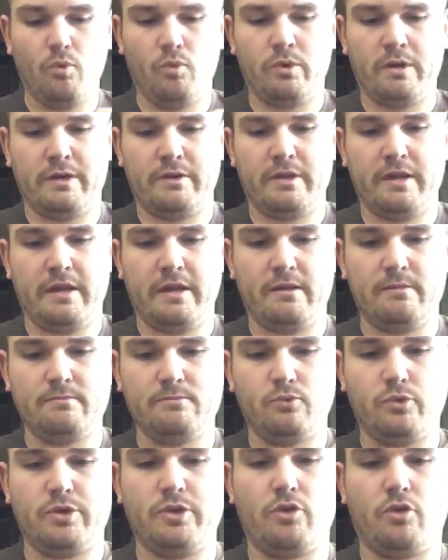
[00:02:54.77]
where they
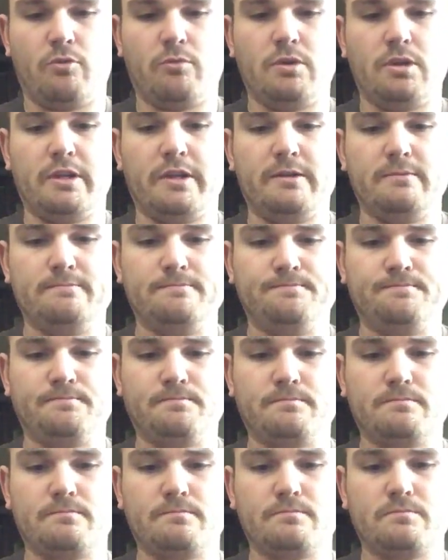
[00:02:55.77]
would normally
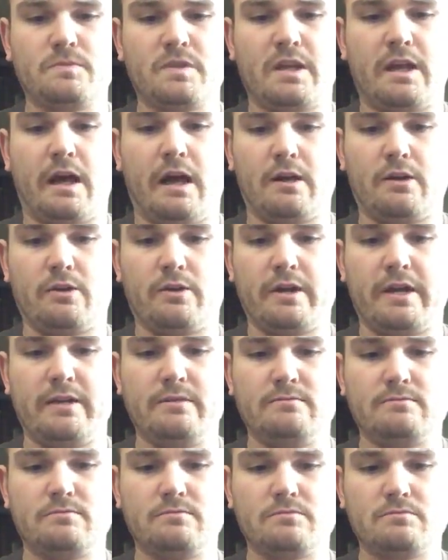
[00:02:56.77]

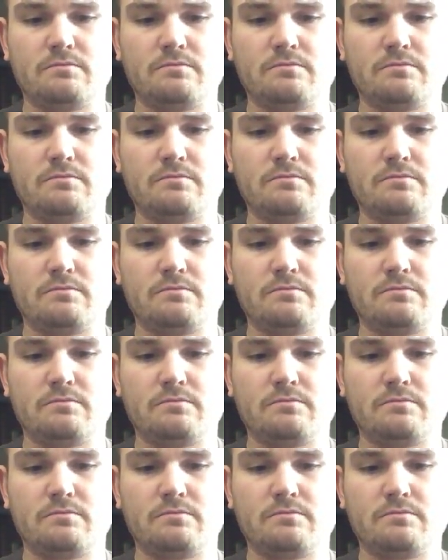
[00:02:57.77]
congregate